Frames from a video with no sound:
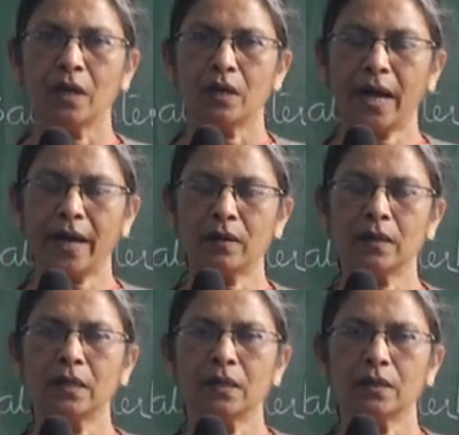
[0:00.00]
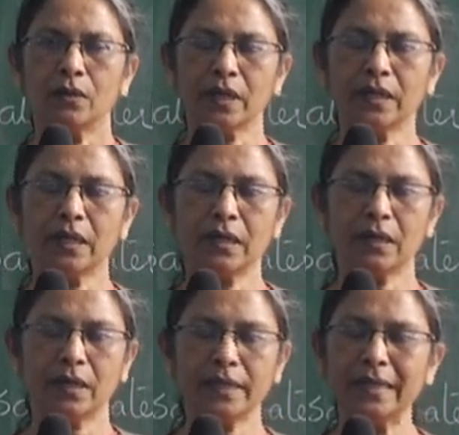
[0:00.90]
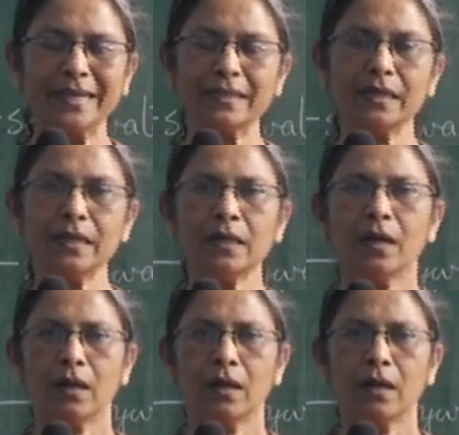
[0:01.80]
Now in the desert,